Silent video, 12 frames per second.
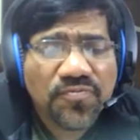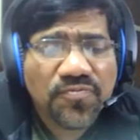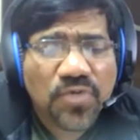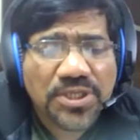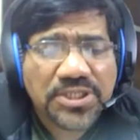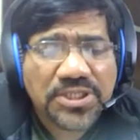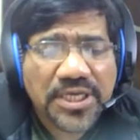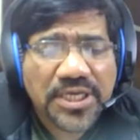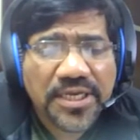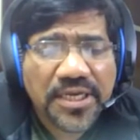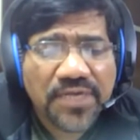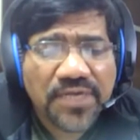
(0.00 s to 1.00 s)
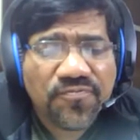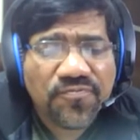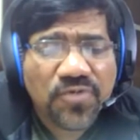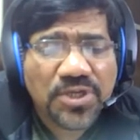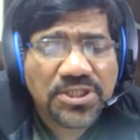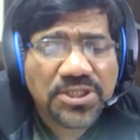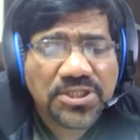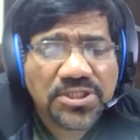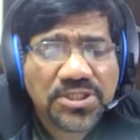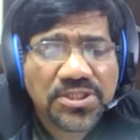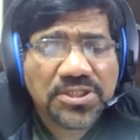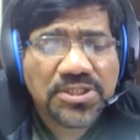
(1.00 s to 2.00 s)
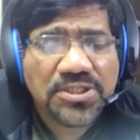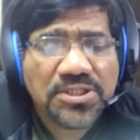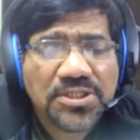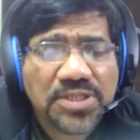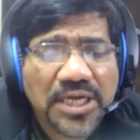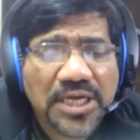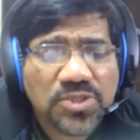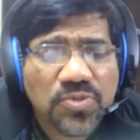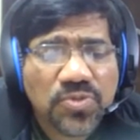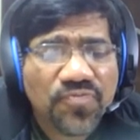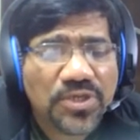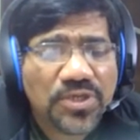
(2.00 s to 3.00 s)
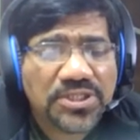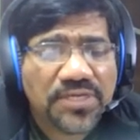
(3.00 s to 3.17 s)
forest area and actual forest